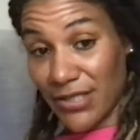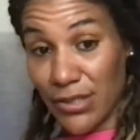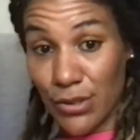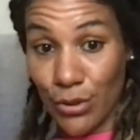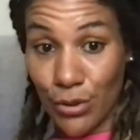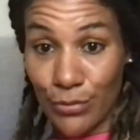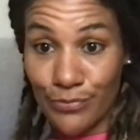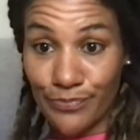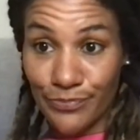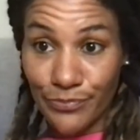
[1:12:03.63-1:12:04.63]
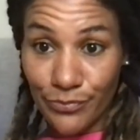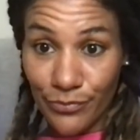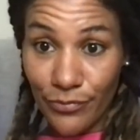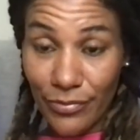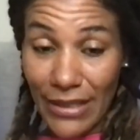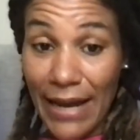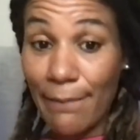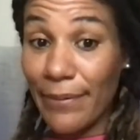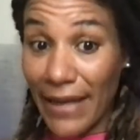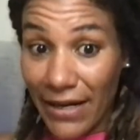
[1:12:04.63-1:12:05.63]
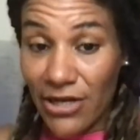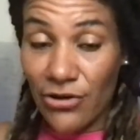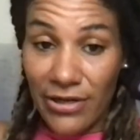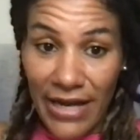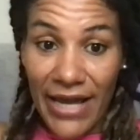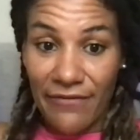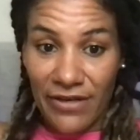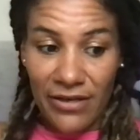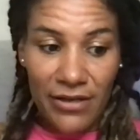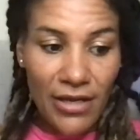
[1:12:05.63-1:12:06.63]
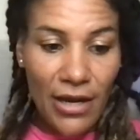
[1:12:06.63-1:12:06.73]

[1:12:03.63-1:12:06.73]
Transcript: So I'm planning on diving.